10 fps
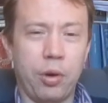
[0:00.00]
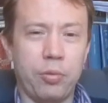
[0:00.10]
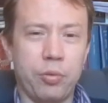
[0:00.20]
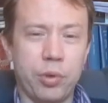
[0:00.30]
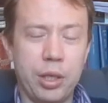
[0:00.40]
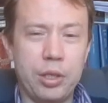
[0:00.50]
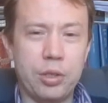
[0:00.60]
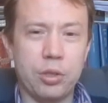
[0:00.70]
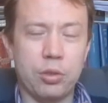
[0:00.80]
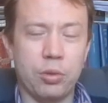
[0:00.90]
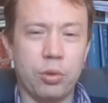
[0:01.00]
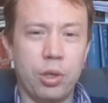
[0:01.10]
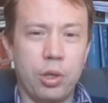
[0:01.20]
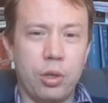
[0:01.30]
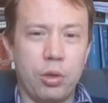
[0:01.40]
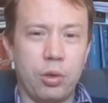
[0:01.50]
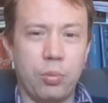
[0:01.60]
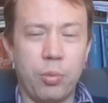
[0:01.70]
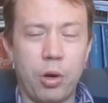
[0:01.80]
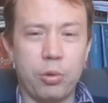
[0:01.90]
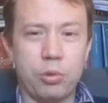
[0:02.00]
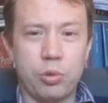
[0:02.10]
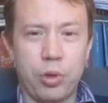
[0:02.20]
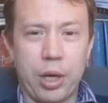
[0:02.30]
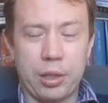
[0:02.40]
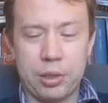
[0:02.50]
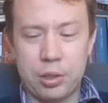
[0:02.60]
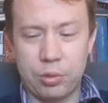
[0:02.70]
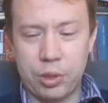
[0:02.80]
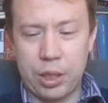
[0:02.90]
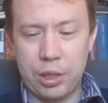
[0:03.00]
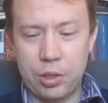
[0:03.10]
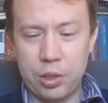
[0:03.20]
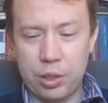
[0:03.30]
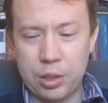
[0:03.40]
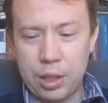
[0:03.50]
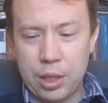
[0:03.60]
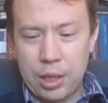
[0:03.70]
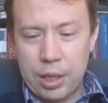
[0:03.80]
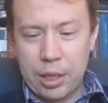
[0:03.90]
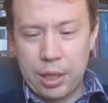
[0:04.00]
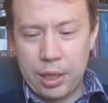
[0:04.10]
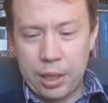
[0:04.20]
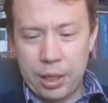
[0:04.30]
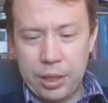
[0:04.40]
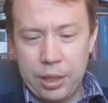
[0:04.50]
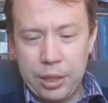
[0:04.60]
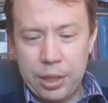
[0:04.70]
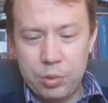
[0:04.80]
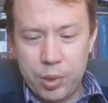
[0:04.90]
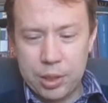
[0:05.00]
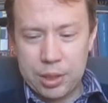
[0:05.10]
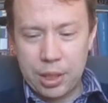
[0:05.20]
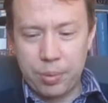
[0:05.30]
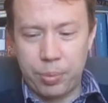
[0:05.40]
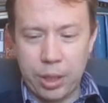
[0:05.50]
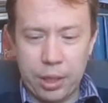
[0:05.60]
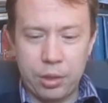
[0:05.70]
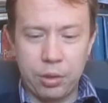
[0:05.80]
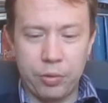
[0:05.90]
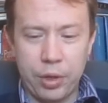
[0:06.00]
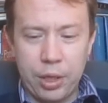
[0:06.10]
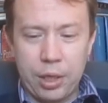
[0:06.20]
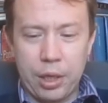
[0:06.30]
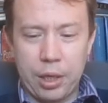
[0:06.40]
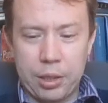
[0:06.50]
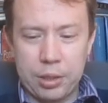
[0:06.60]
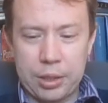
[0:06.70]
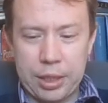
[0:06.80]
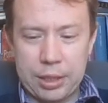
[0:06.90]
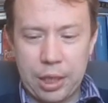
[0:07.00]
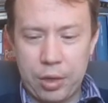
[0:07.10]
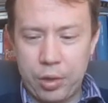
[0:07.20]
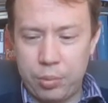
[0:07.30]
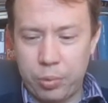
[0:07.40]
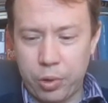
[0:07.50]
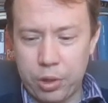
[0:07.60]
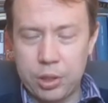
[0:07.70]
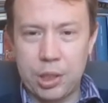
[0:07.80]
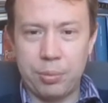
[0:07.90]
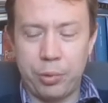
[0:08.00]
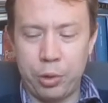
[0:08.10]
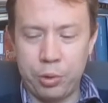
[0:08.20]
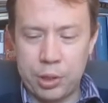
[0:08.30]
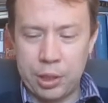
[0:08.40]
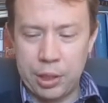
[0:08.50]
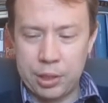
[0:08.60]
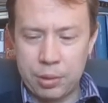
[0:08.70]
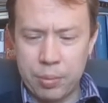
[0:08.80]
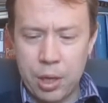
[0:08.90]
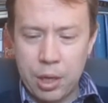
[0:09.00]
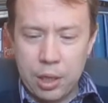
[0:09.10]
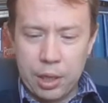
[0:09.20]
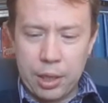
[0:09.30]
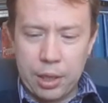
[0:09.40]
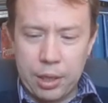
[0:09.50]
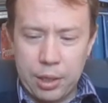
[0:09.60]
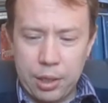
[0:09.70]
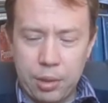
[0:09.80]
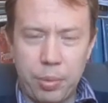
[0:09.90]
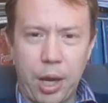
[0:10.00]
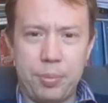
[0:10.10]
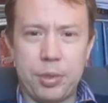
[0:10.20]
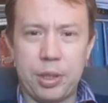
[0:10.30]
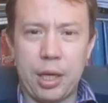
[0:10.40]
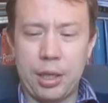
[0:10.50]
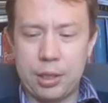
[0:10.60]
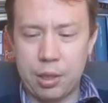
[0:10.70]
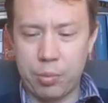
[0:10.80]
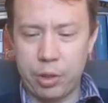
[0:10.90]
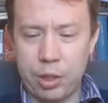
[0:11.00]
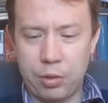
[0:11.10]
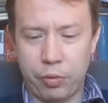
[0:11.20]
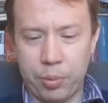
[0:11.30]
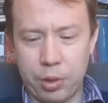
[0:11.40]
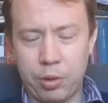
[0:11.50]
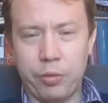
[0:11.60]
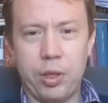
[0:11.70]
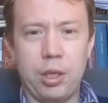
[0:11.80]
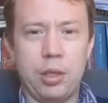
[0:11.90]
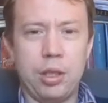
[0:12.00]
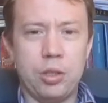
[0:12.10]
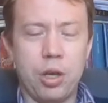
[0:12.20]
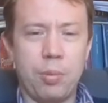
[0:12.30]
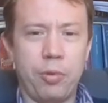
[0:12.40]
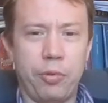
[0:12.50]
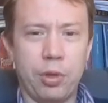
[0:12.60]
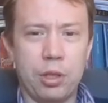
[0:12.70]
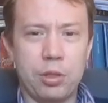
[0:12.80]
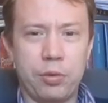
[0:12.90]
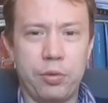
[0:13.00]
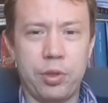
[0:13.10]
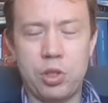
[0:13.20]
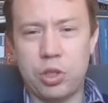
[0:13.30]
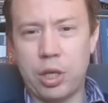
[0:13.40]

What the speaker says: religious or moral tracts or teachings, and in these we can see a blend of sectarian Protestant Puritanism, perhaps getting some of this from a lot of the German philosophers,